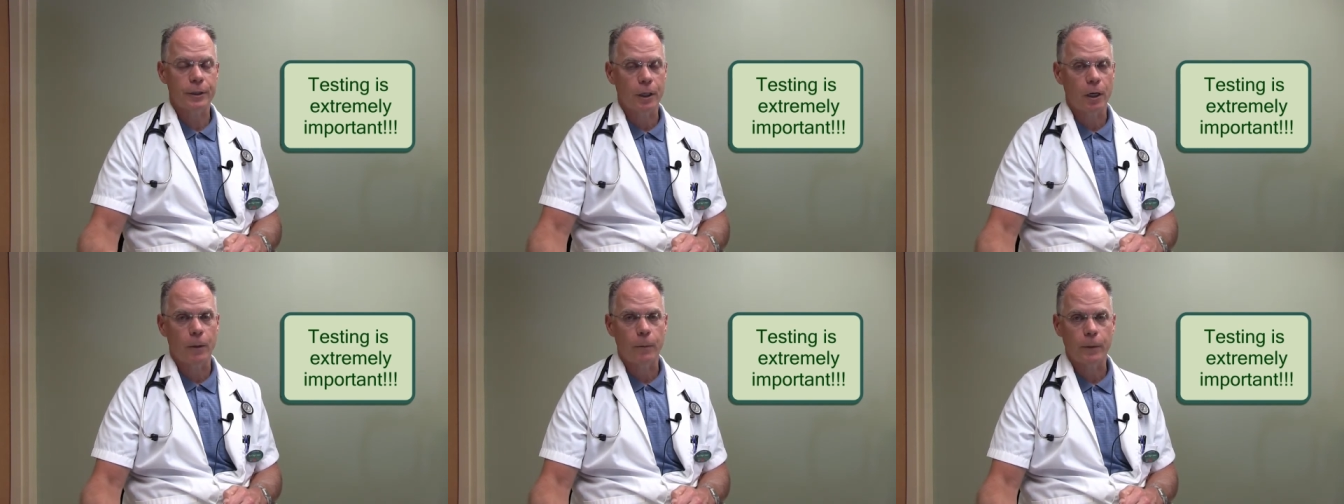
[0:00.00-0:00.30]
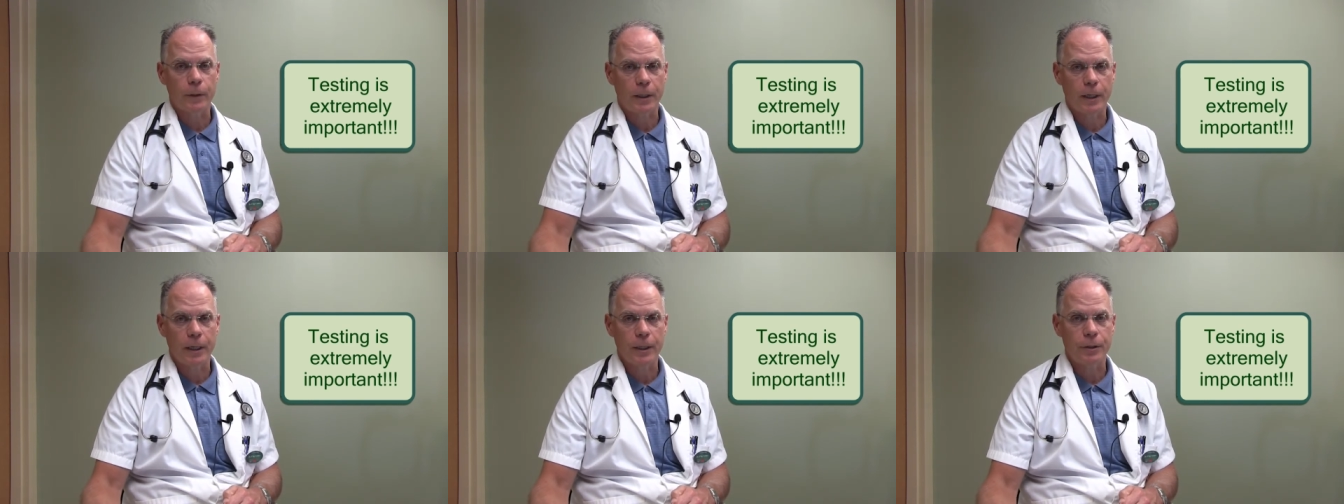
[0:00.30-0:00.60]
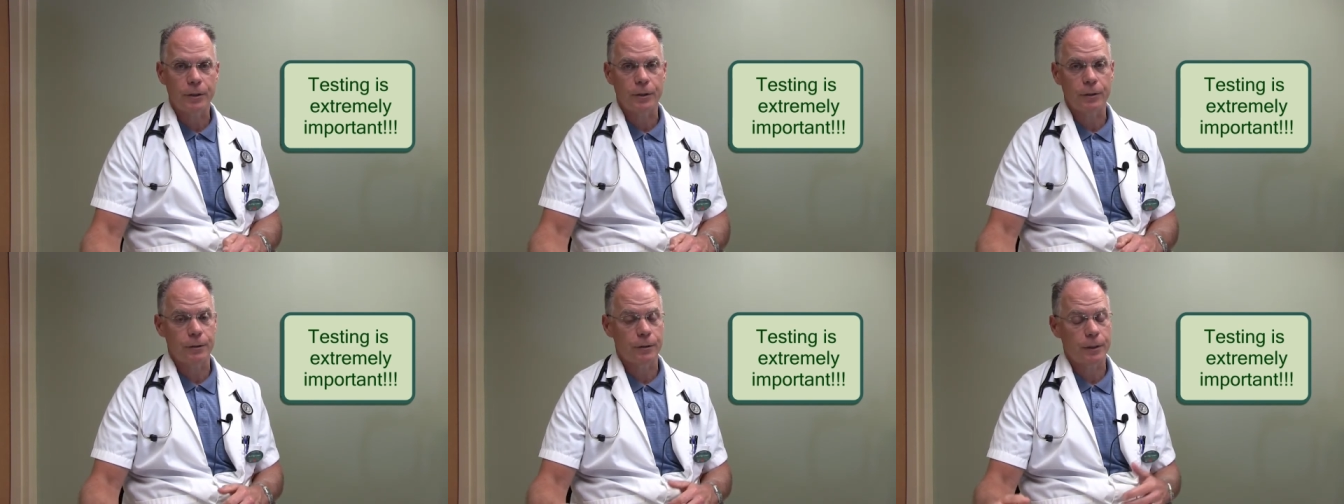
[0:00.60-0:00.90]

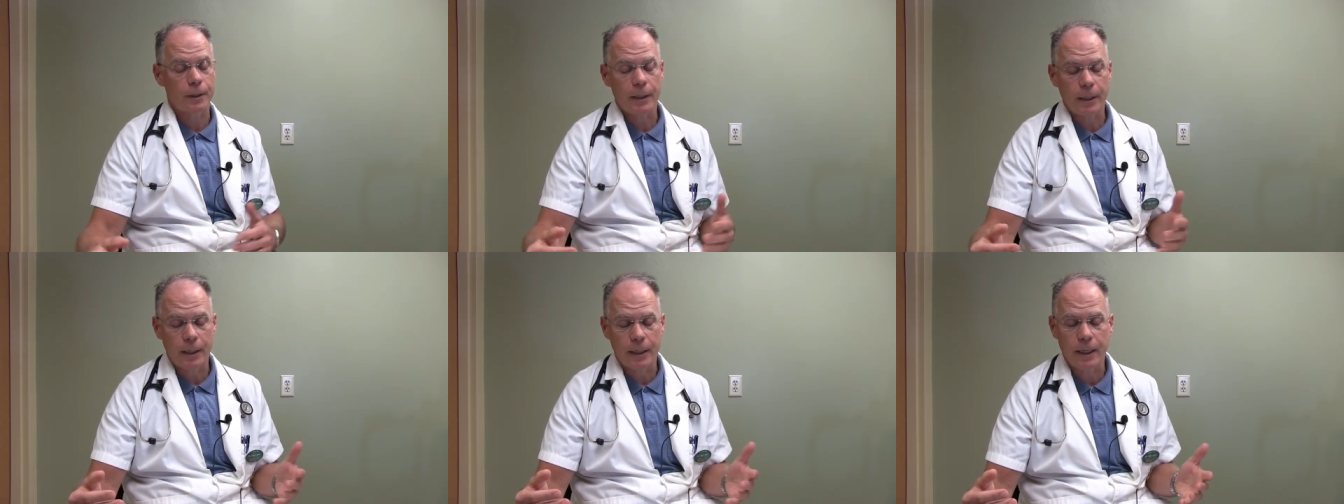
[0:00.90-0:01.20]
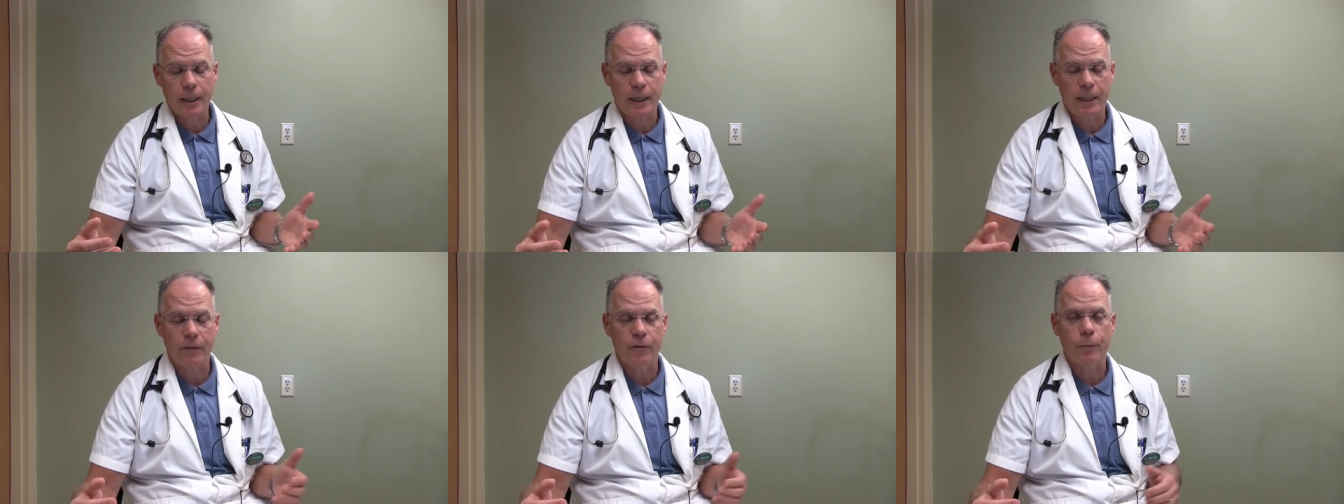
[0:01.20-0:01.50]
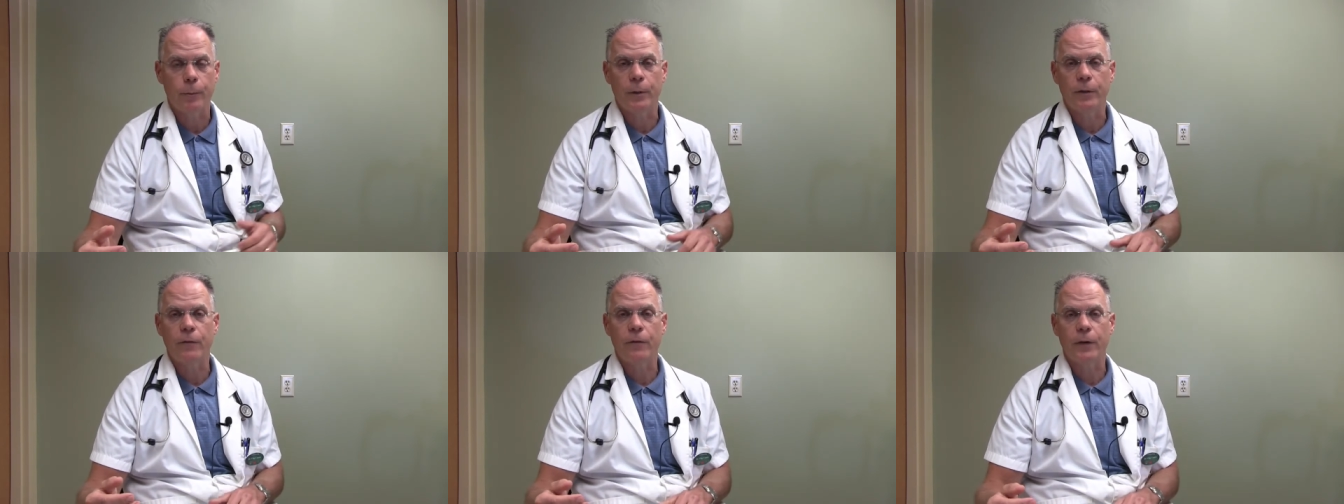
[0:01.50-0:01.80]
complications and, and
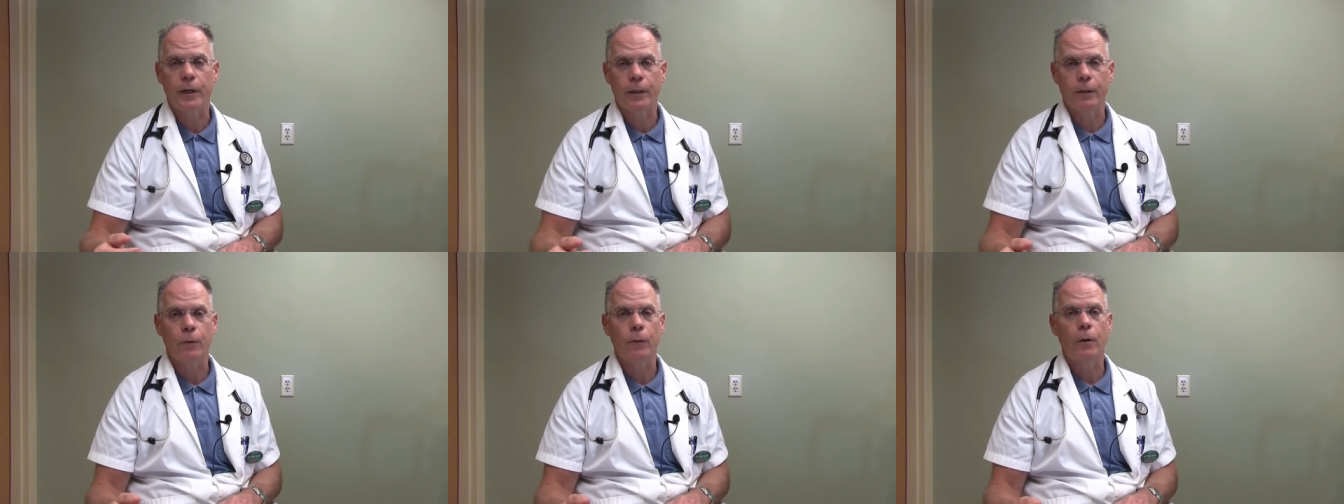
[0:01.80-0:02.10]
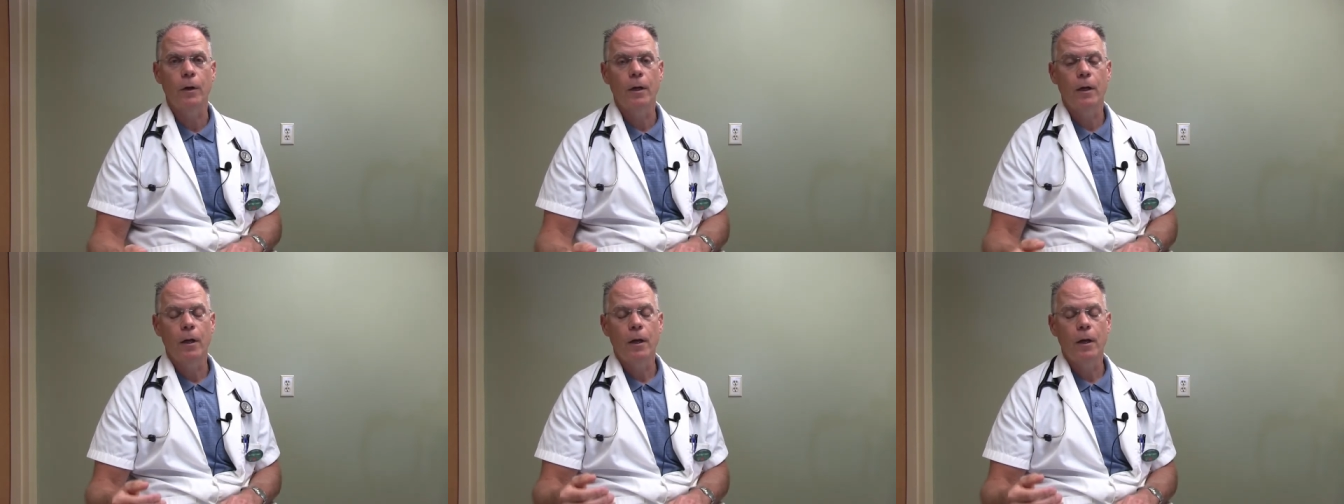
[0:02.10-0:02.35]
even be fatal.